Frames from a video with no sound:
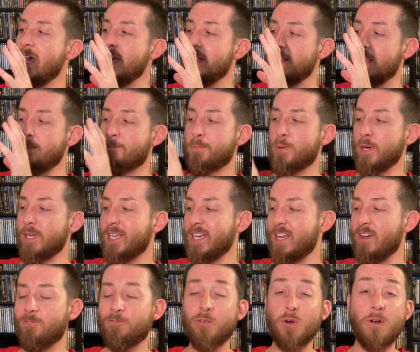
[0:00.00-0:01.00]
They printed
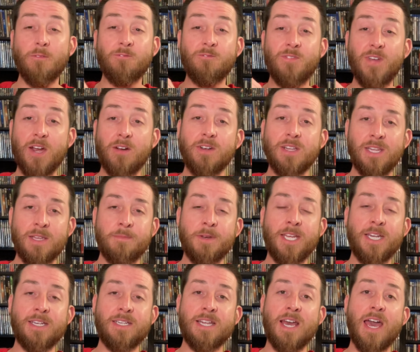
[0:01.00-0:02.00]
it for a very
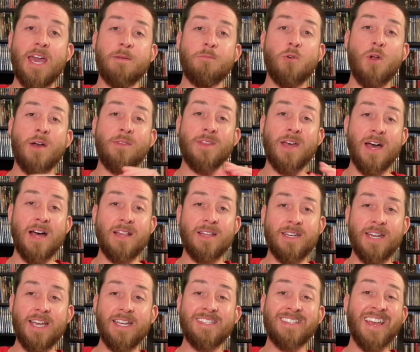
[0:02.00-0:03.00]
limited time around the
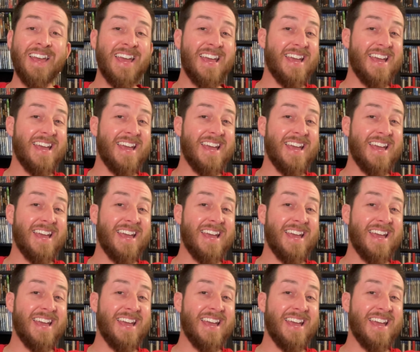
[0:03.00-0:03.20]
holidays